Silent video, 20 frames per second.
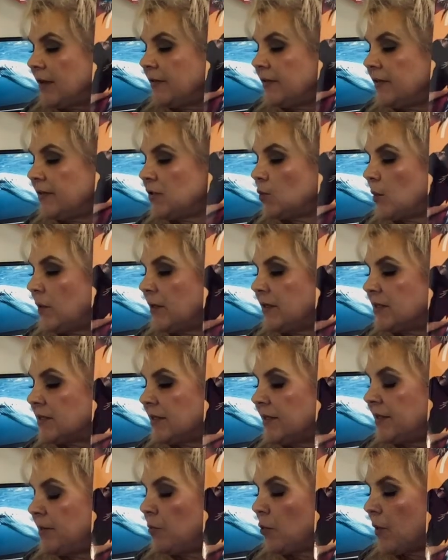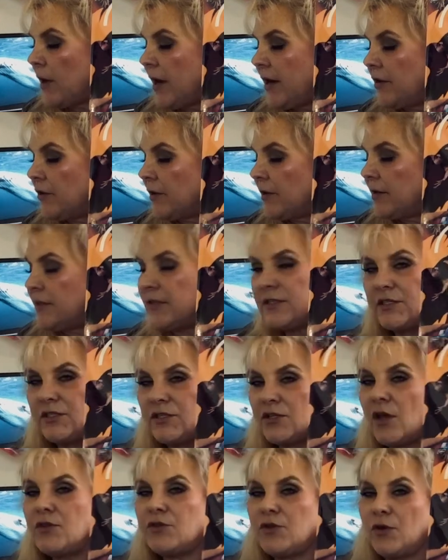This one is Liberator. This is
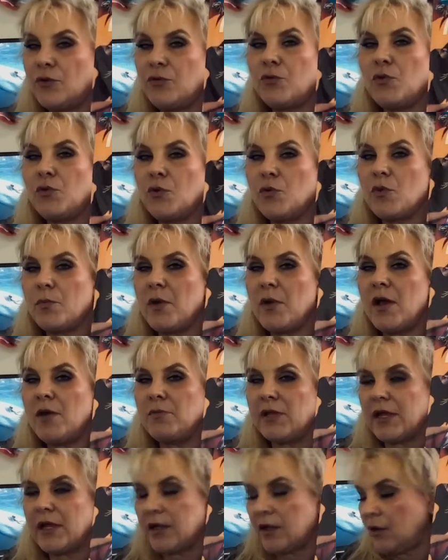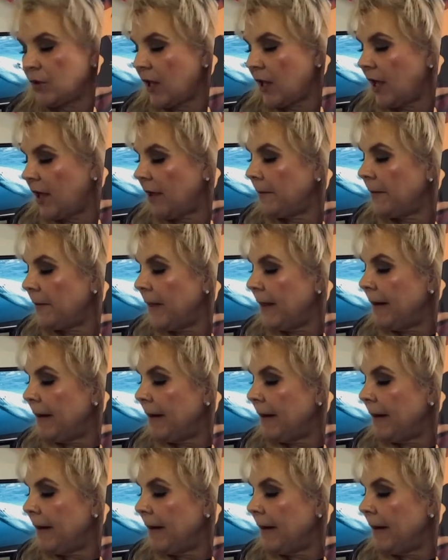also through Republic, okay?